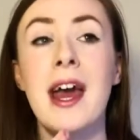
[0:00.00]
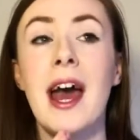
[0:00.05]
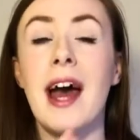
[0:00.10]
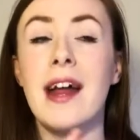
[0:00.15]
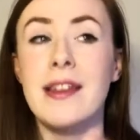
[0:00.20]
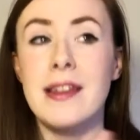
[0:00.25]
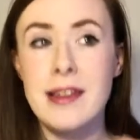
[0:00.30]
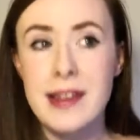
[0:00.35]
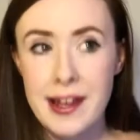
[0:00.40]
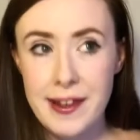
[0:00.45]

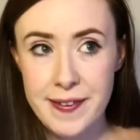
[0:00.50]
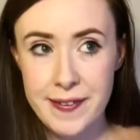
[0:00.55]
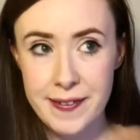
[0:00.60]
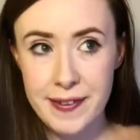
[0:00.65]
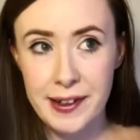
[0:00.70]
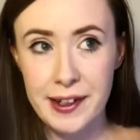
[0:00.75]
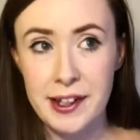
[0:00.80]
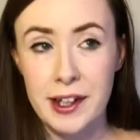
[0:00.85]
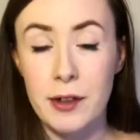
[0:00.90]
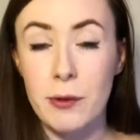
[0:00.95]
And this
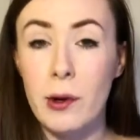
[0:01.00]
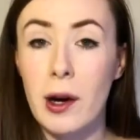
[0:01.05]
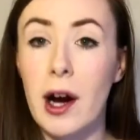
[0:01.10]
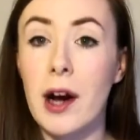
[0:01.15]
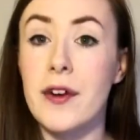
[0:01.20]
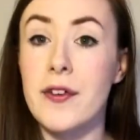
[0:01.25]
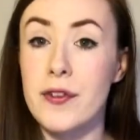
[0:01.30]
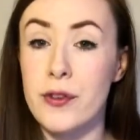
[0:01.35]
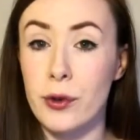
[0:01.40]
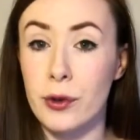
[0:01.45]
year, where
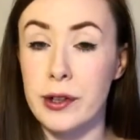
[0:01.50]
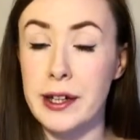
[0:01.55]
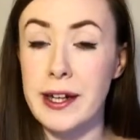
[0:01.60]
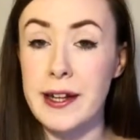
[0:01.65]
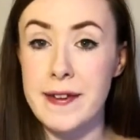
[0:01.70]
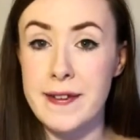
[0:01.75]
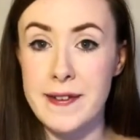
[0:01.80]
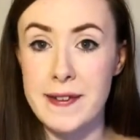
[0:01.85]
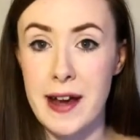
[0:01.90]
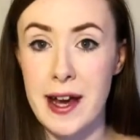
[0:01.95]
our
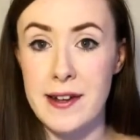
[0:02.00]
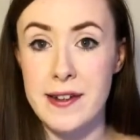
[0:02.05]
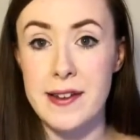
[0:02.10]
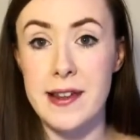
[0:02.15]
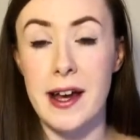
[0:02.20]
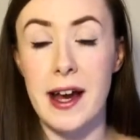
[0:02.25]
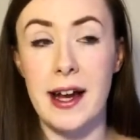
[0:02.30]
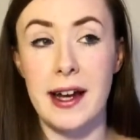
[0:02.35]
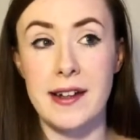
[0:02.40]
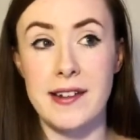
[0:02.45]
story is set,
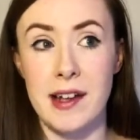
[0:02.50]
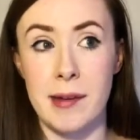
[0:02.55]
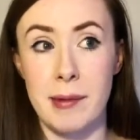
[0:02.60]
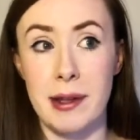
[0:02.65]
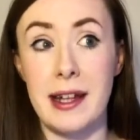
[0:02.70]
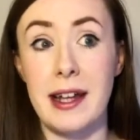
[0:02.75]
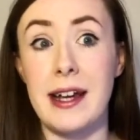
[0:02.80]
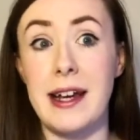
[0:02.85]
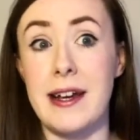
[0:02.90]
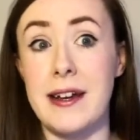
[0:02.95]
the
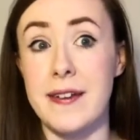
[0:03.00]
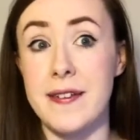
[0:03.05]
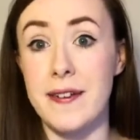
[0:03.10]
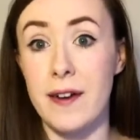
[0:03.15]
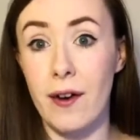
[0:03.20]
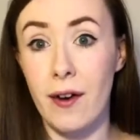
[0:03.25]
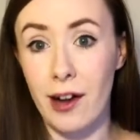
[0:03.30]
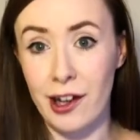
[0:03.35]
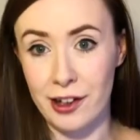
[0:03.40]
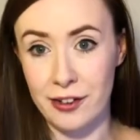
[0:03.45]
academic is
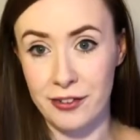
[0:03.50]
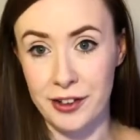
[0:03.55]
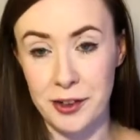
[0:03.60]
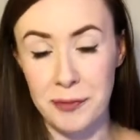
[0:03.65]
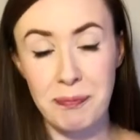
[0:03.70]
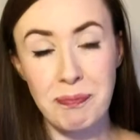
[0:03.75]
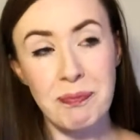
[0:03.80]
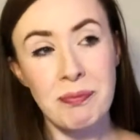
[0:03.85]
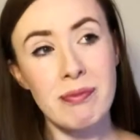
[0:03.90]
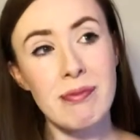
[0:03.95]
Oliver.